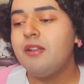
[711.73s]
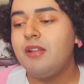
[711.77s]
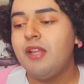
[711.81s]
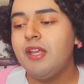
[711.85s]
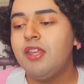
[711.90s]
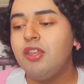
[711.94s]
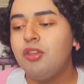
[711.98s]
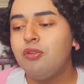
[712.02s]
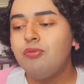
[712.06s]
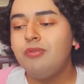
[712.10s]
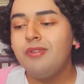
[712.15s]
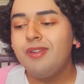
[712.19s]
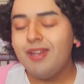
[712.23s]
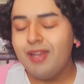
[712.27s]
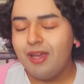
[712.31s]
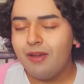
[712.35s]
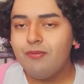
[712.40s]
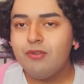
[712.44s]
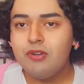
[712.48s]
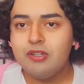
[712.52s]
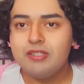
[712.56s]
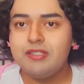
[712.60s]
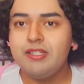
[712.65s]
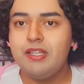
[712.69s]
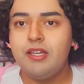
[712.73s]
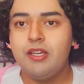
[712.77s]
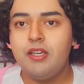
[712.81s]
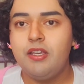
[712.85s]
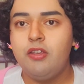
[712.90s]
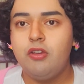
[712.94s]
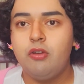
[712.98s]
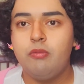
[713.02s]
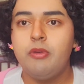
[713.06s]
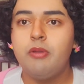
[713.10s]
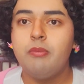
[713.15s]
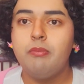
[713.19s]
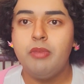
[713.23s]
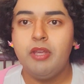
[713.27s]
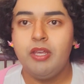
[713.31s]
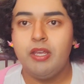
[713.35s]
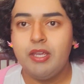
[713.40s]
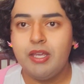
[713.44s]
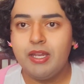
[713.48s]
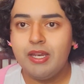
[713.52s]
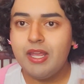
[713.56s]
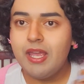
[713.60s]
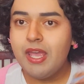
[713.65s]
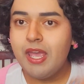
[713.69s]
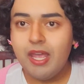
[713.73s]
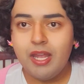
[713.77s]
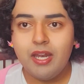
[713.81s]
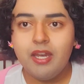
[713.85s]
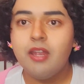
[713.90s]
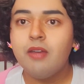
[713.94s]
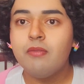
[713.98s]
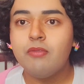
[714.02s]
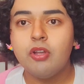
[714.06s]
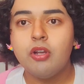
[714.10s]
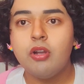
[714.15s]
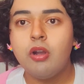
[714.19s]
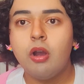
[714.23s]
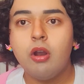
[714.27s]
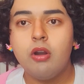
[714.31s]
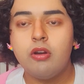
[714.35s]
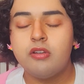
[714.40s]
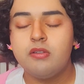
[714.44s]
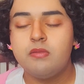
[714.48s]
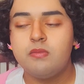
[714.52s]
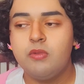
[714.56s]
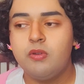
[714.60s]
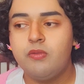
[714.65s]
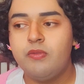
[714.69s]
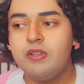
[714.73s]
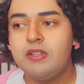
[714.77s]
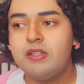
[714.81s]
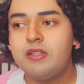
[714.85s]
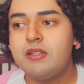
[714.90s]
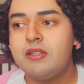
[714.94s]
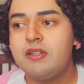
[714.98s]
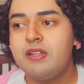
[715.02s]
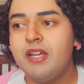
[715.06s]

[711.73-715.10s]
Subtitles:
Like, you never see a human being in any of the Cars movies.